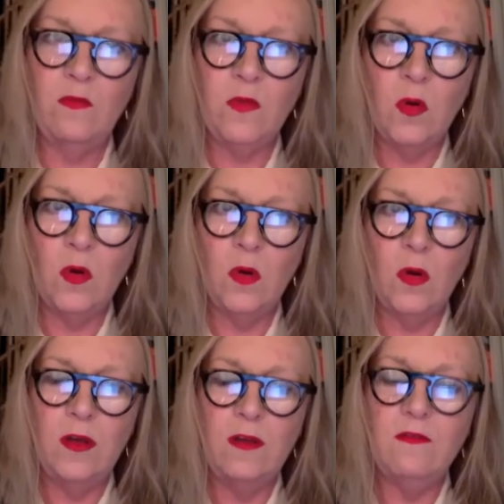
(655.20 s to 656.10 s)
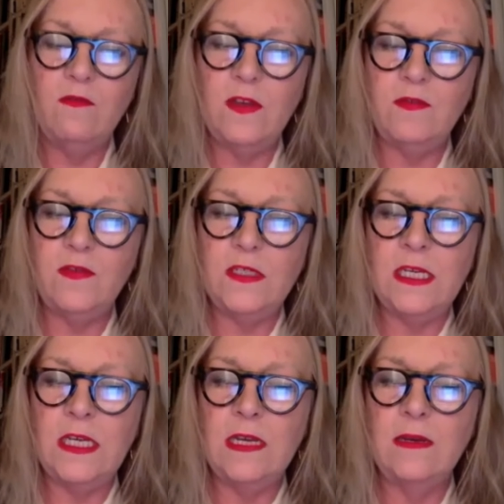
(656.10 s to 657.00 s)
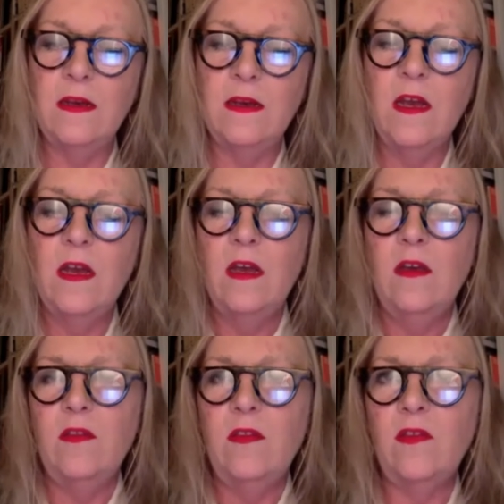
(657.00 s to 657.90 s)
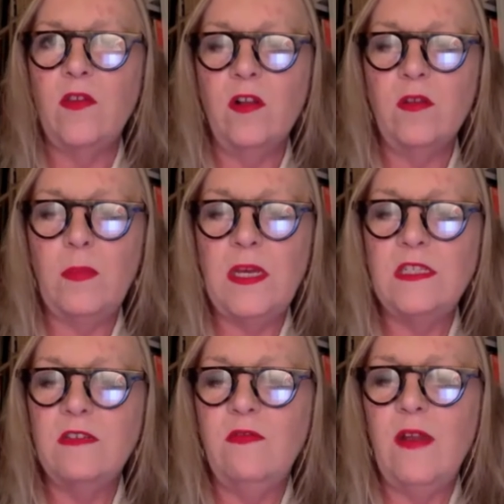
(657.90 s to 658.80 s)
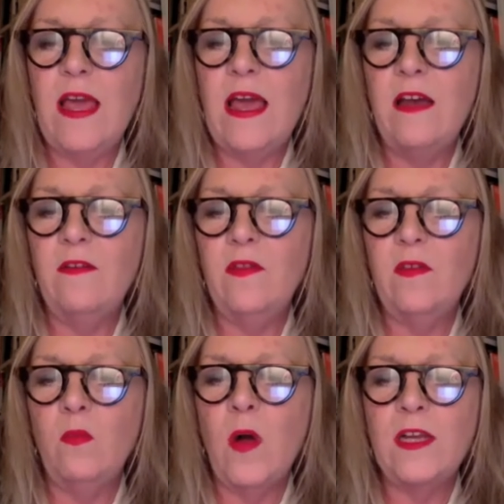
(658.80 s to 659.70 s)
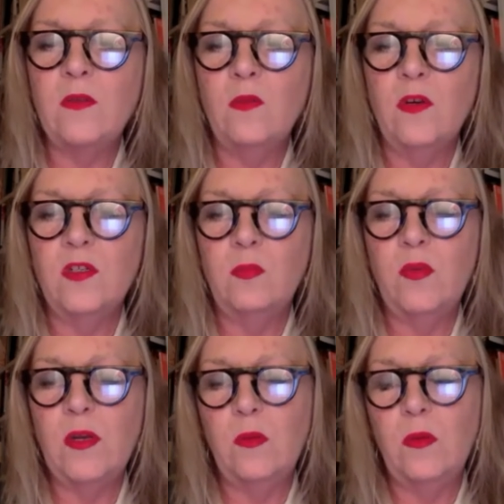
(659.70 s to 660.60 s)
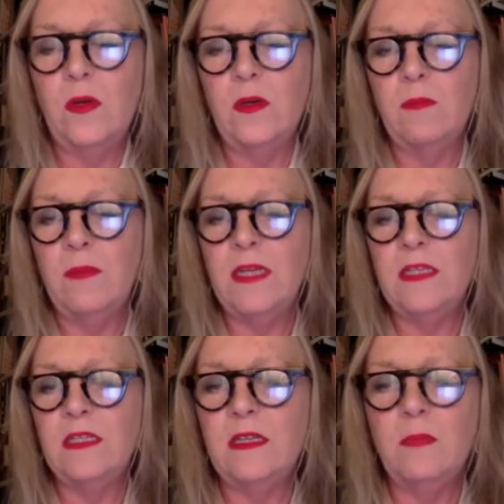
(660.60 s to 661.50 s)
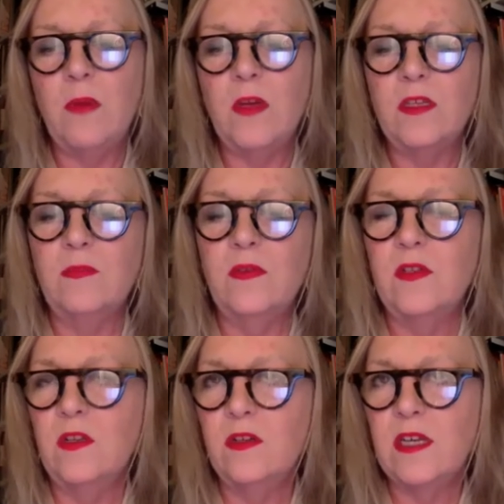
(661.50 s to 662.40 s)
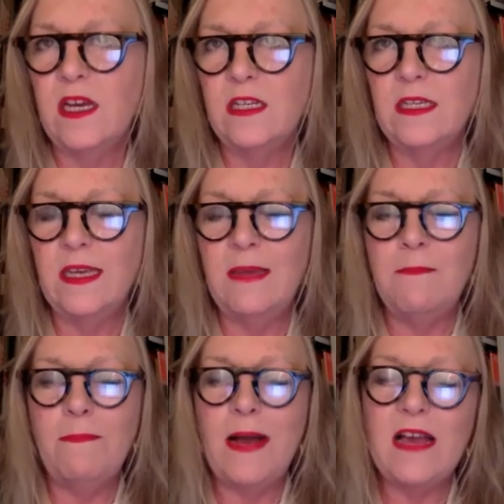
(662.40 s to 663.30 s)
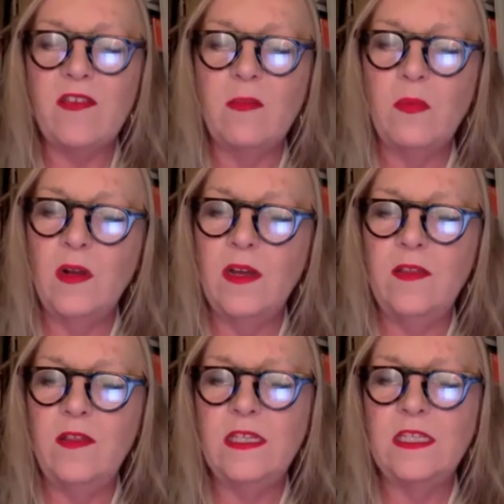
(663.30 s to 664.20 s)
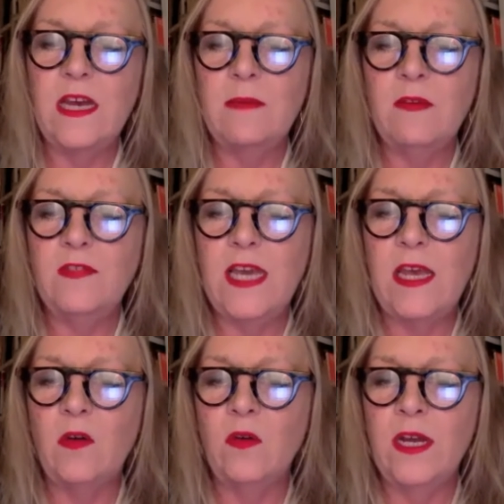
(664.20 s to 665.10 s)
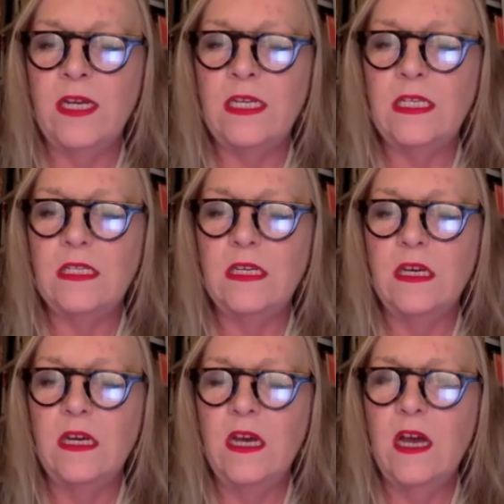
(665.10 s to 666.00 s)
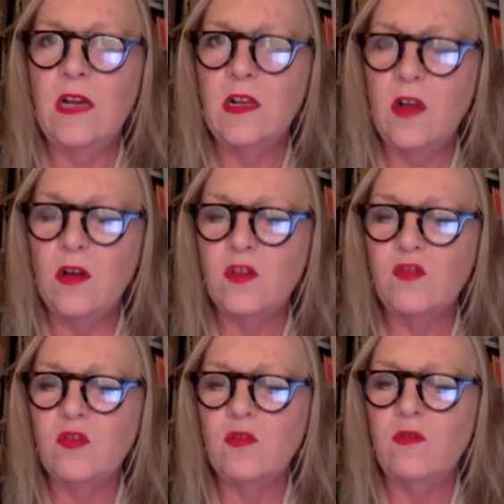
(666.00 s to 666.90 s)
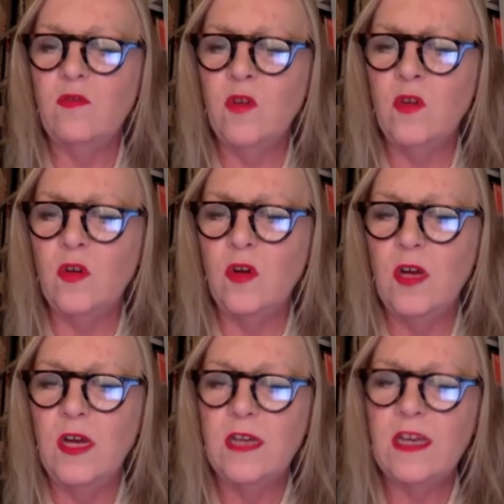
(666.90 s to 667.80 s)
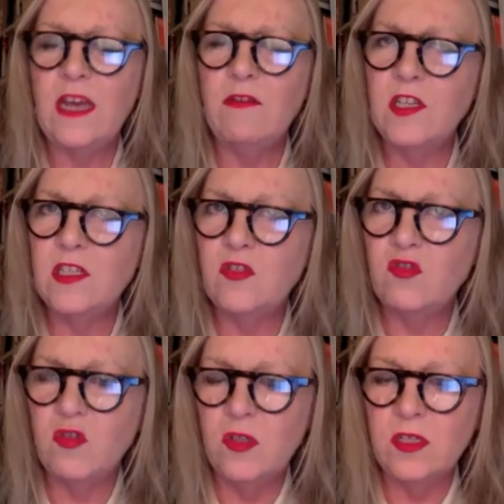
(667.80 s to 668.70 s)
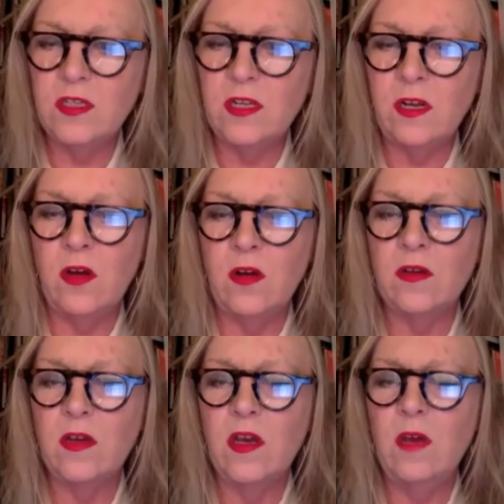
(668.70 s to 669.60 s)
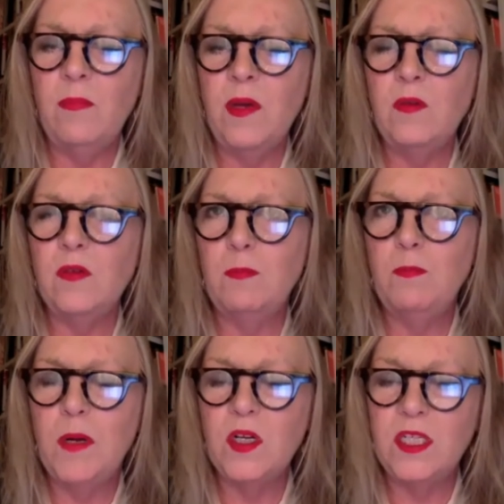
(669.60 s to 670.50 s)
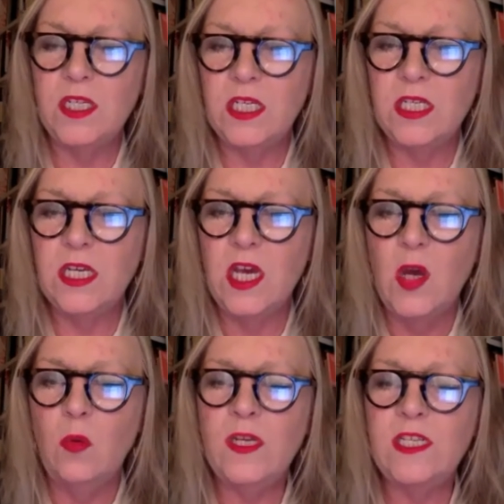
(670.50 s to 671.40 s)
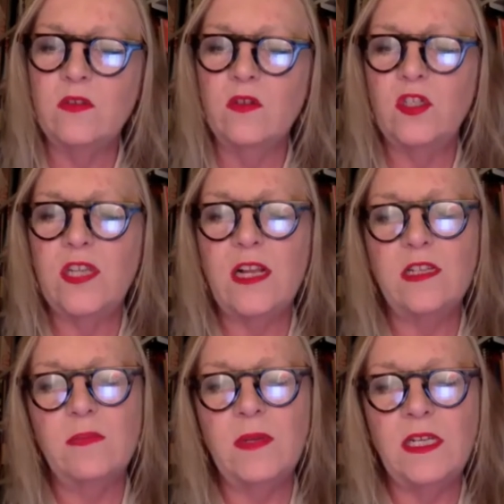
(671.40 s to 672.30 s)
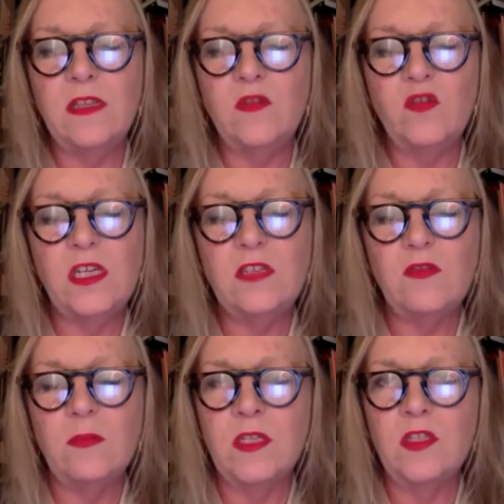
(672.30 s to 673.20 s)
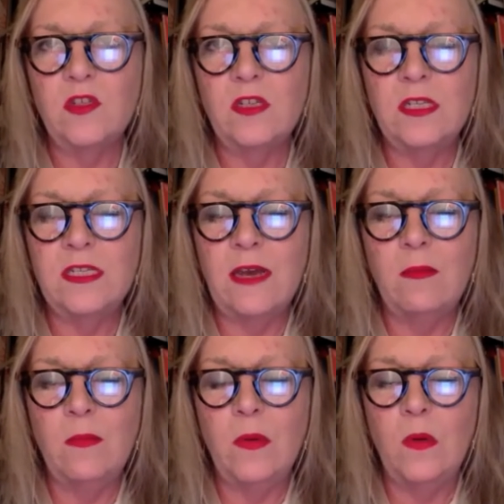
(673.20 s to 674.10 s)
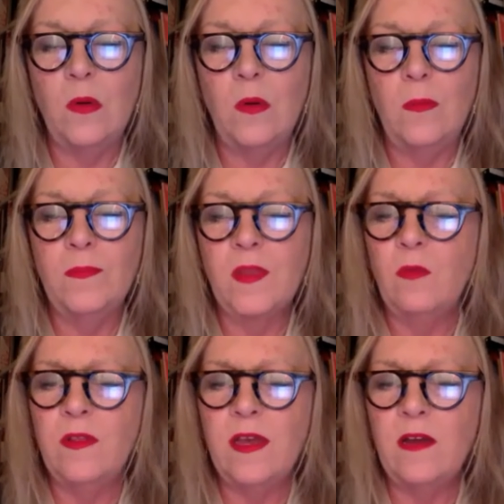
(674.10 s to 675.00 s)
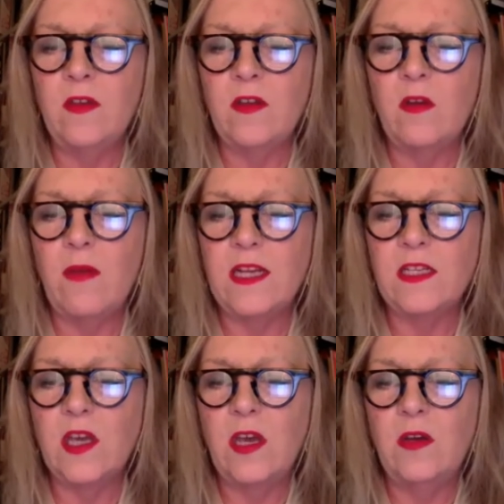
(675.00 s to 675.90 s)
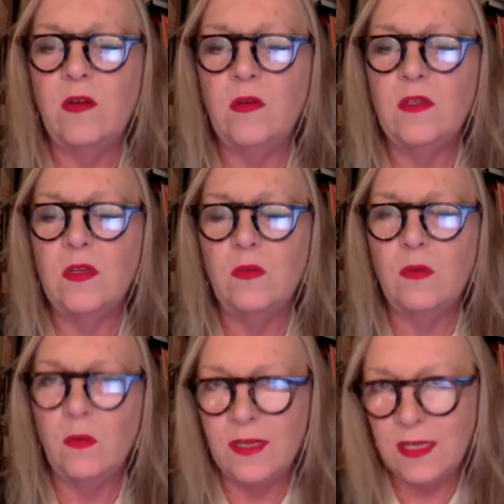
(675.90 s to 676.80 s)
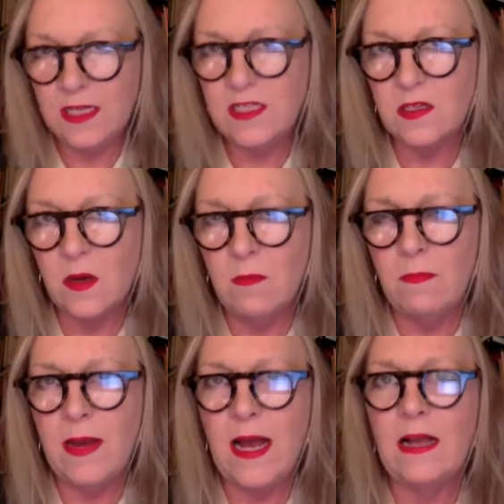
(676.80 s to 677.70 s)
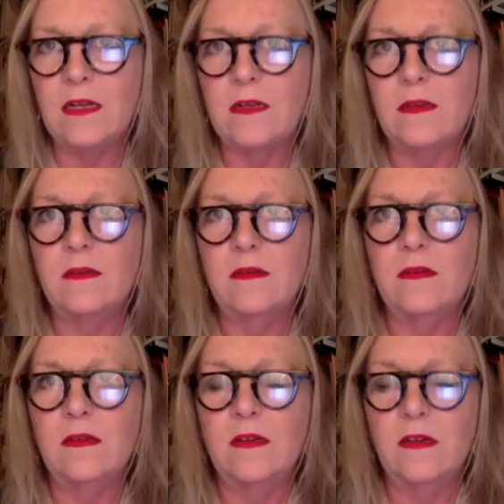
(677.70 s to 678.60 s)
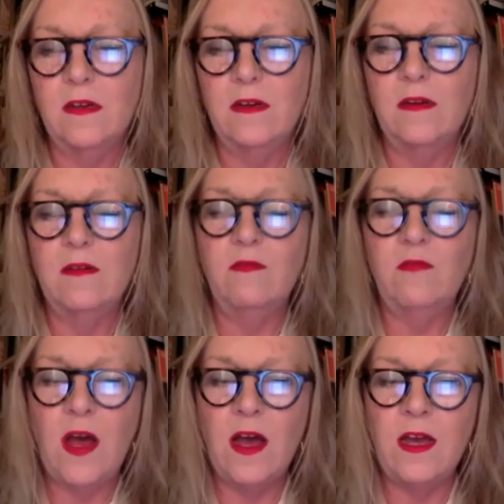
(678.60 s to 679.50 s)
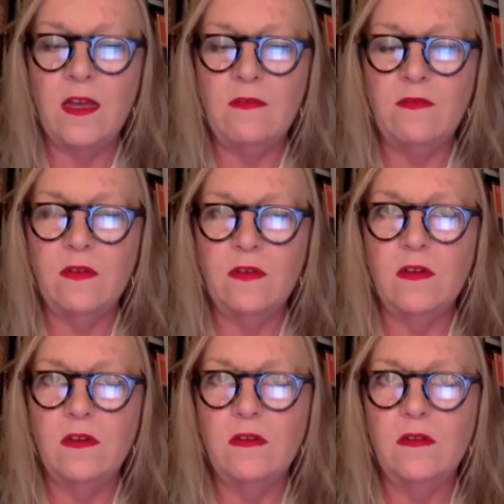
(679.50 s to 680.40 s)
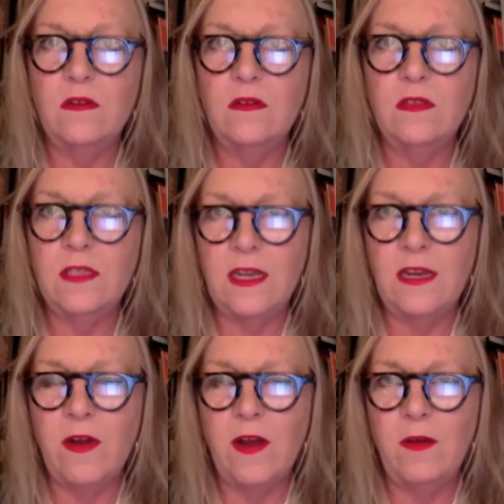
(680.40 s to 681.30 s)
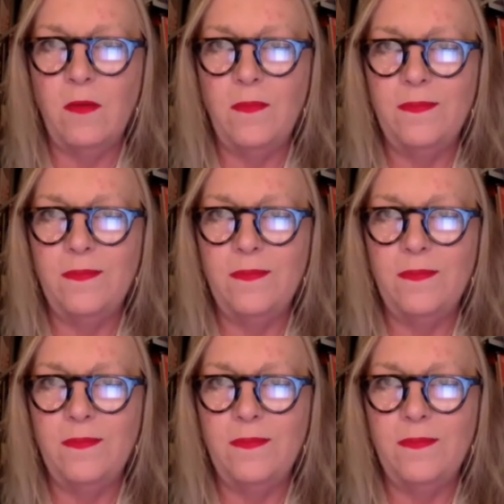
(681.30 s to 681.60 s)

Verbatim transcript: Four, fifty. The saltpeter flare of the whitewashed brickwork made impossible to look at, impassable at this time of day or night. A clock struck four, carriages trundled along, a boat puttered. We sought shelter beneath trees from a sudden downpour. Without the correct codes, we would need to come back. Five, zero.